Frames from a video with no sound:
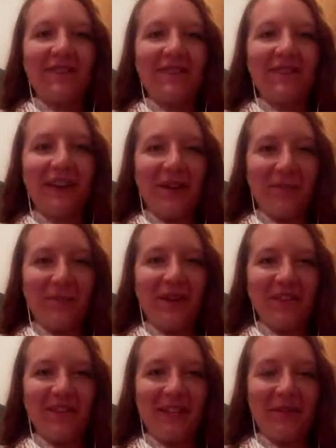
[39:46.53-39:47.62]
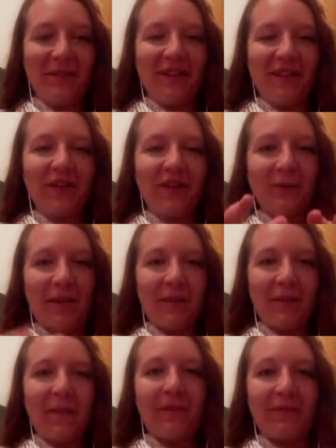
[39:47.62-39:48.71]
kind of help you and see where that looks. But
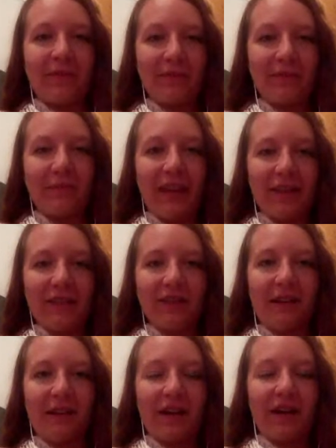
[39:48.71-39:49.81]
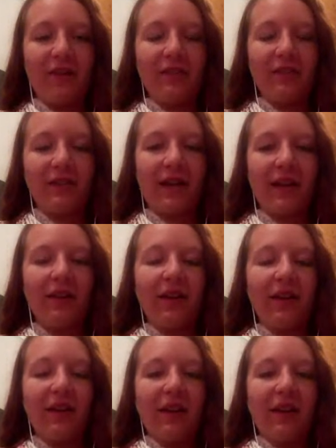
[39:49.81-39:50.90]
my answer right now is that